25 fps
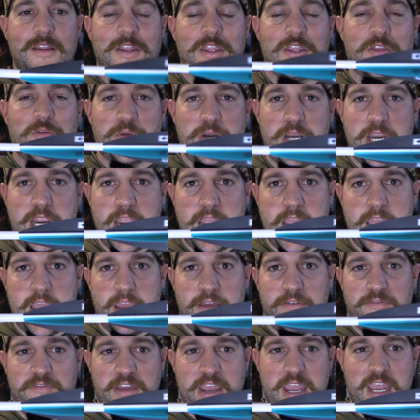
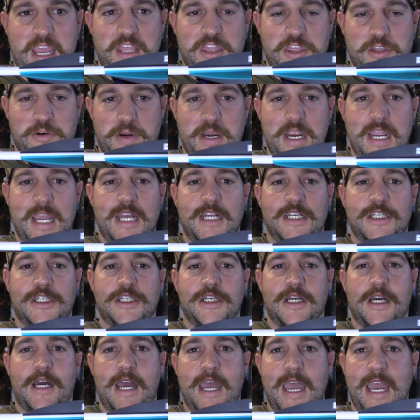
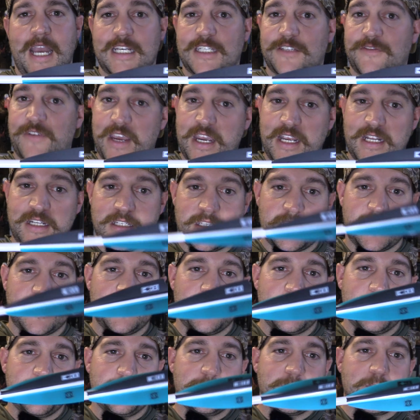3-inch X veins.
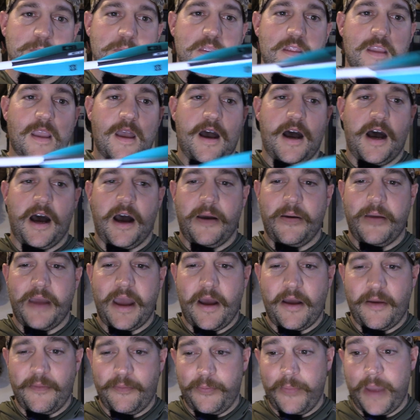
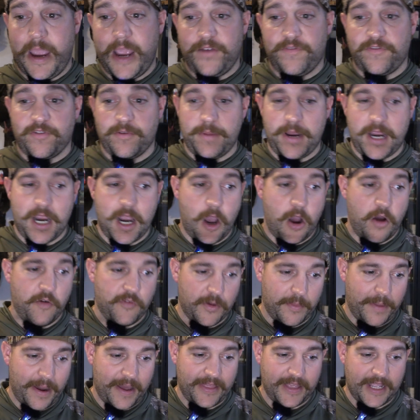Made for me
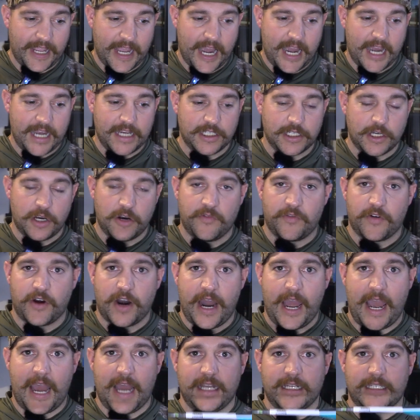over by the guys over
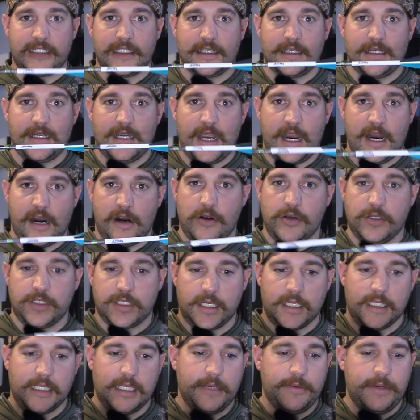at Arrows
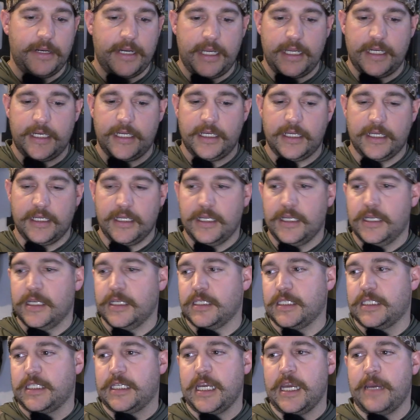Unlimited,
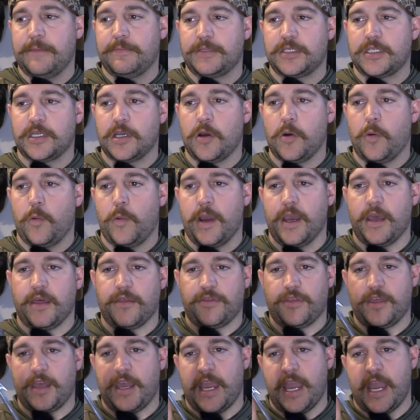tipped
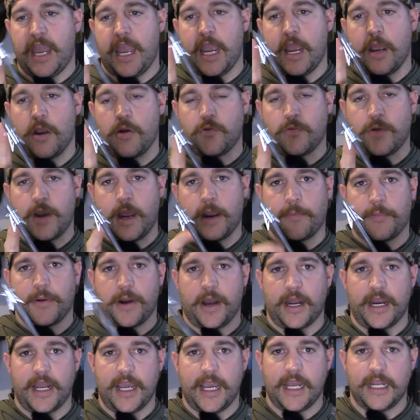with a rec
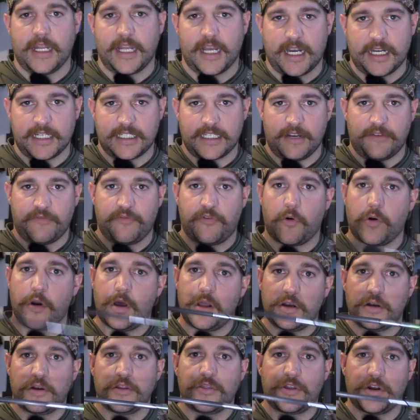broadhead. Like I said,
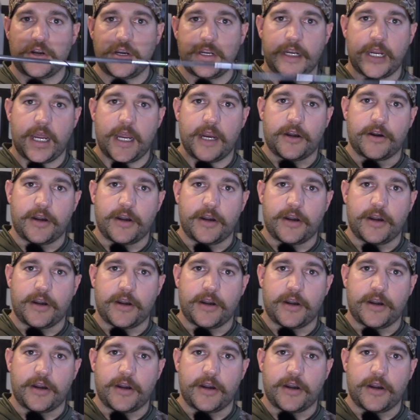439